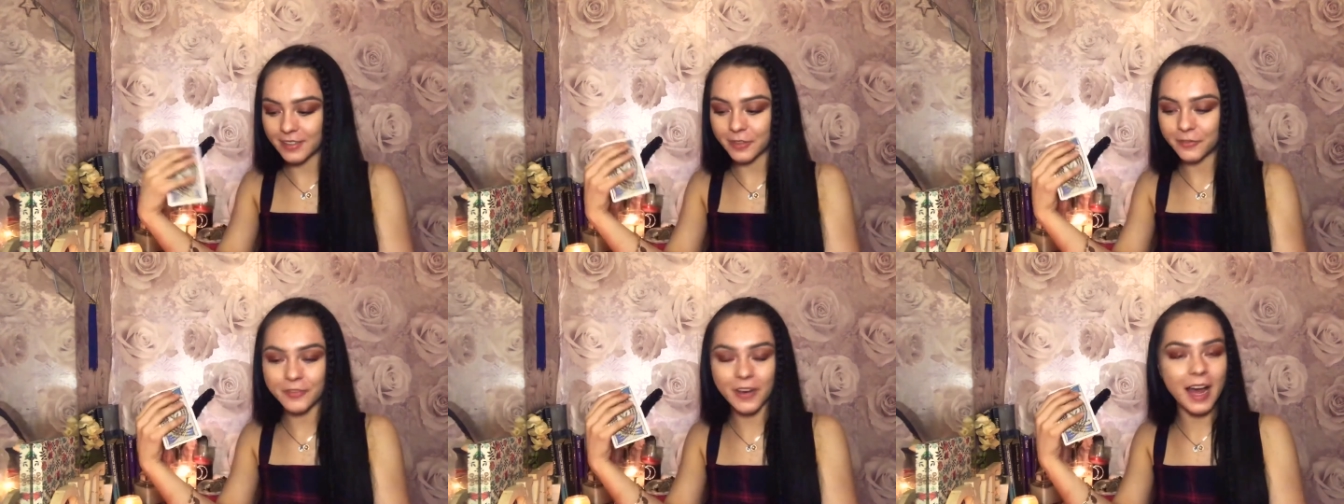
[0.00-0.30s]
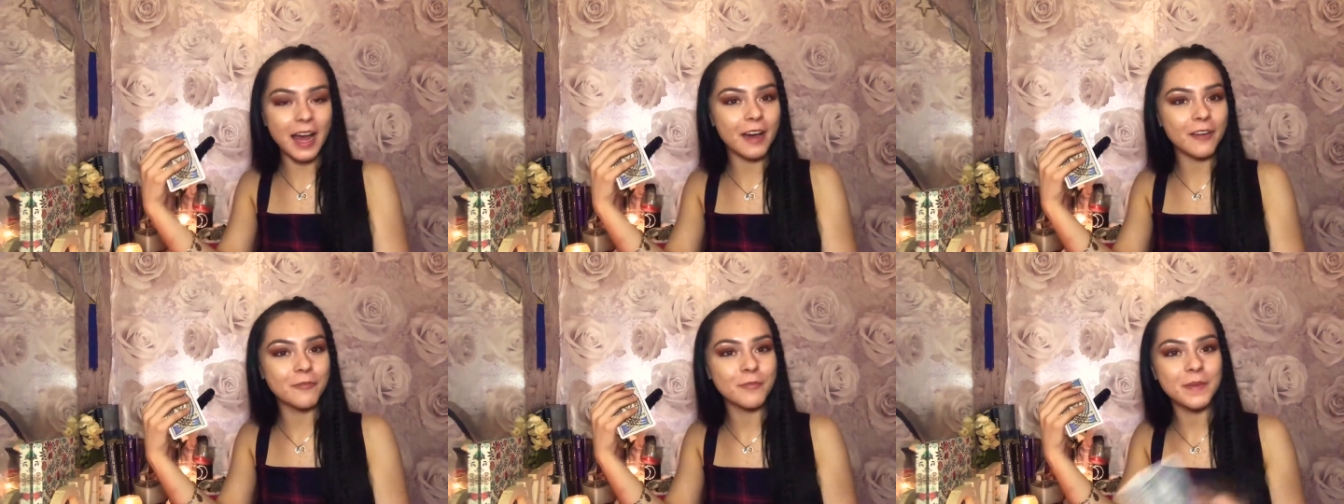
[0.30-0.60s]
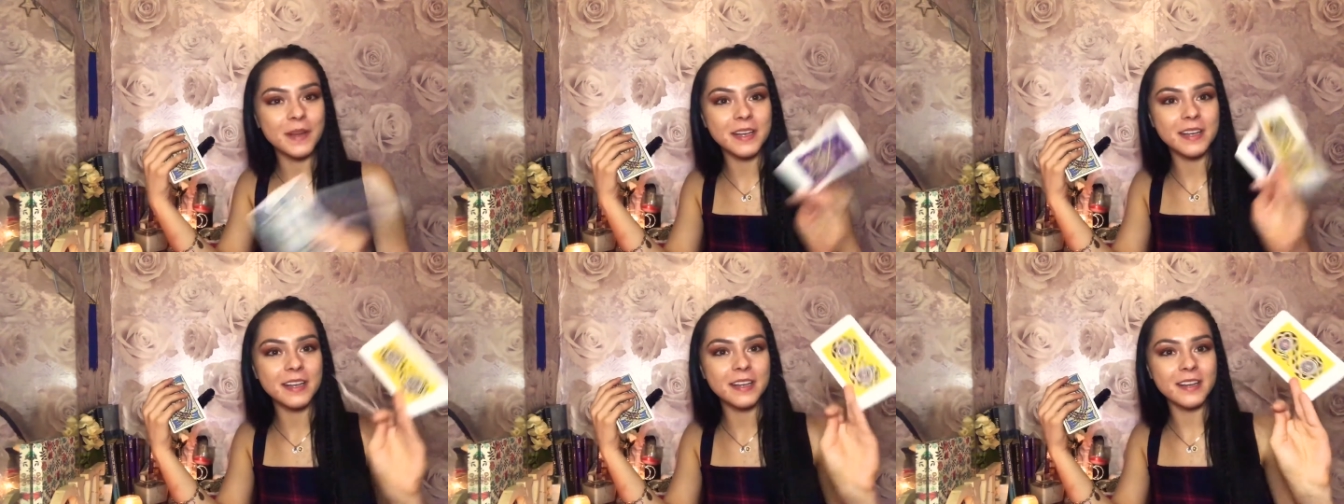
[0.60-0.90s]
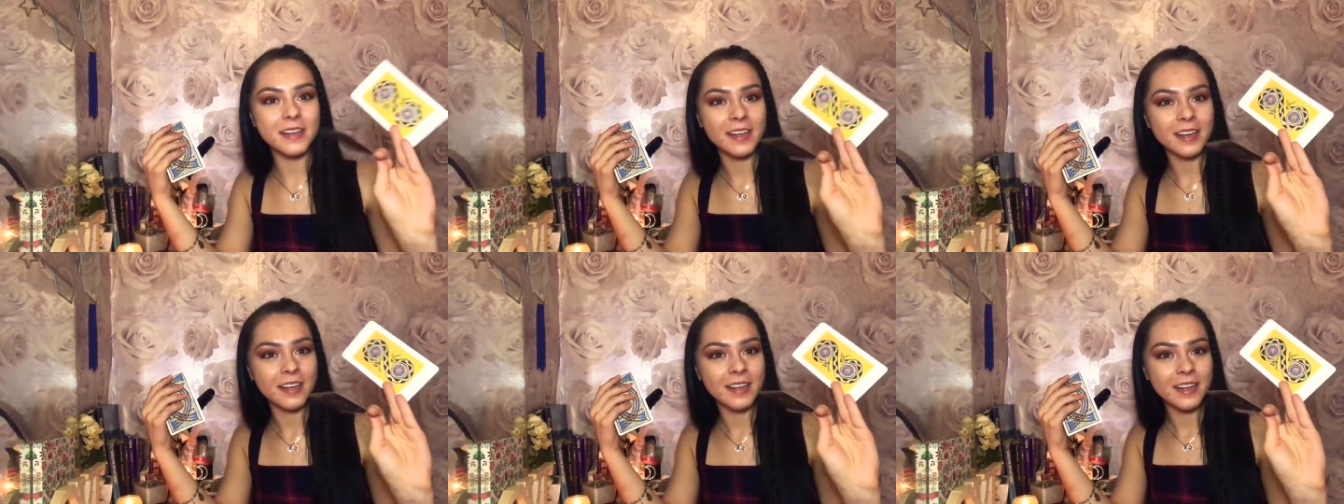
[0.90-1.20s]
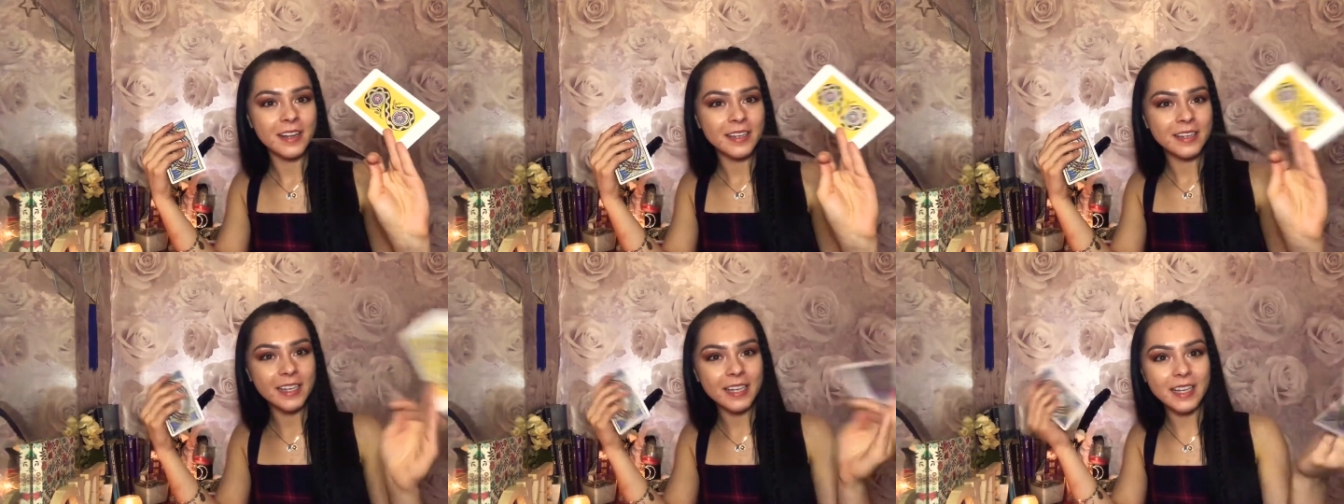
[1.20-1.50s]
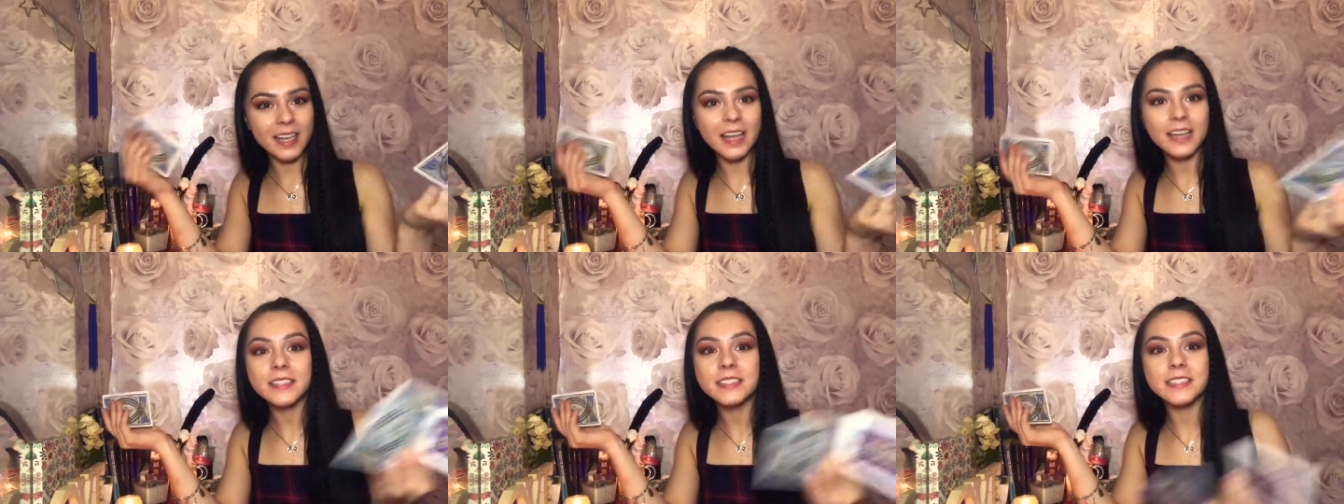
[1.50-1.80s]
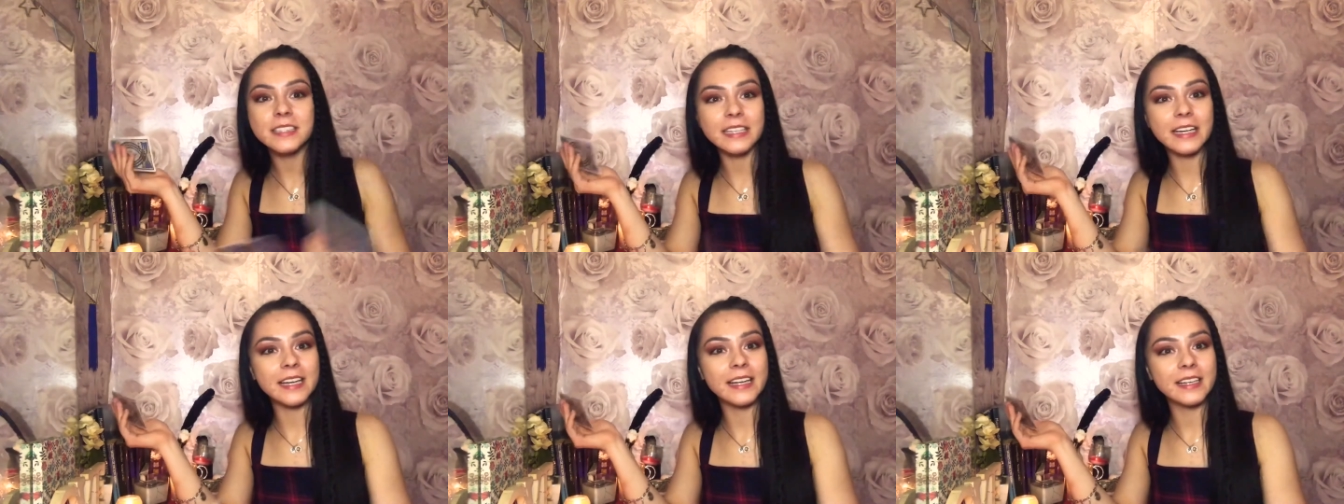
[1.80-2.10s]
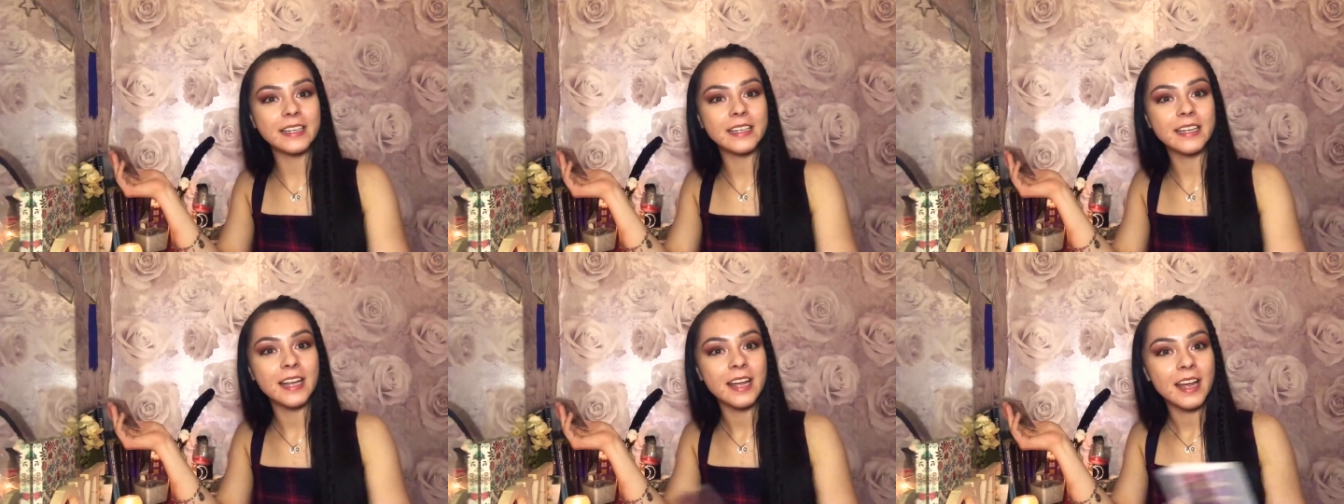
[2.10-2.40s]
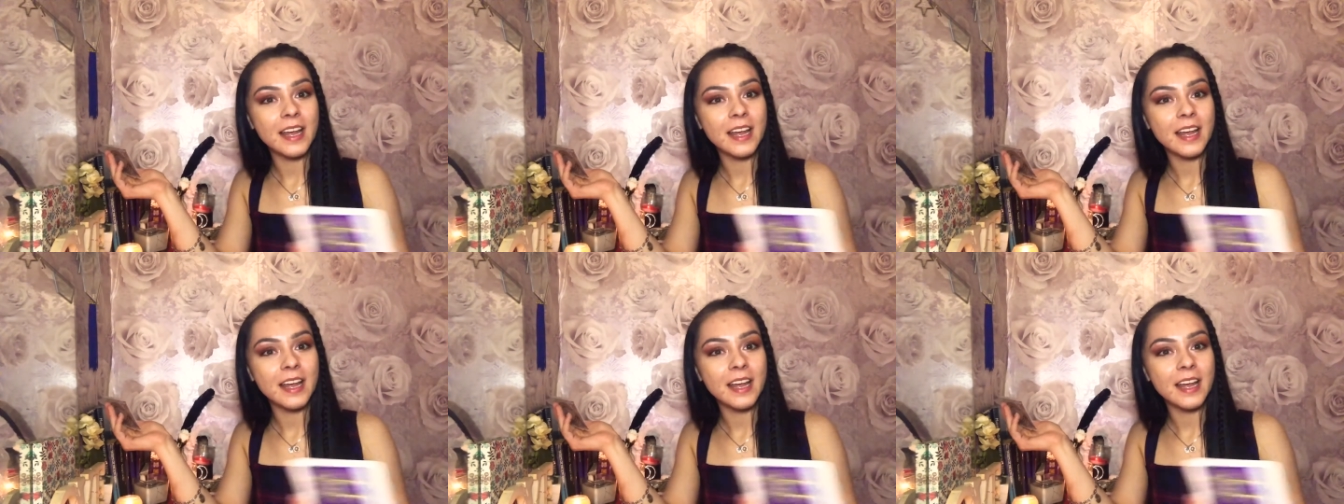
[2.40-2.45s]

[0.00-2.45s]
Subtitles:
that I've been neglecting.